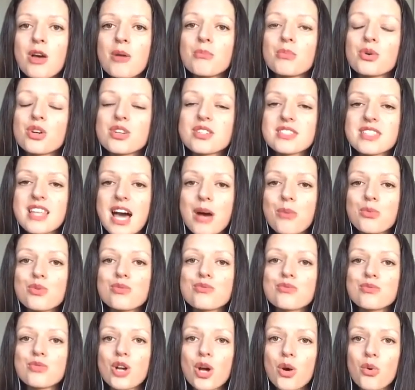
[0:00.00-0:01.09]
because that will
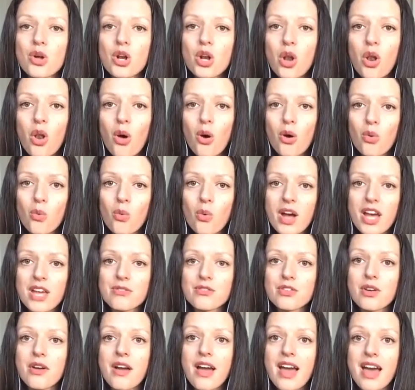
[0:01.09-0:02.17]
go a long way
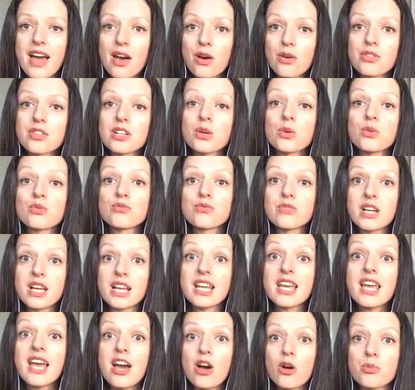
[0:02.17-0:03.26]
for your health, and it will
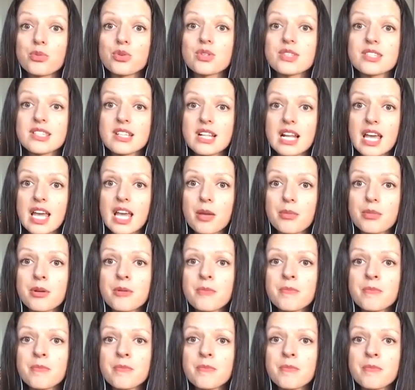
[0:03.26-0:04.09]
really help your sleep.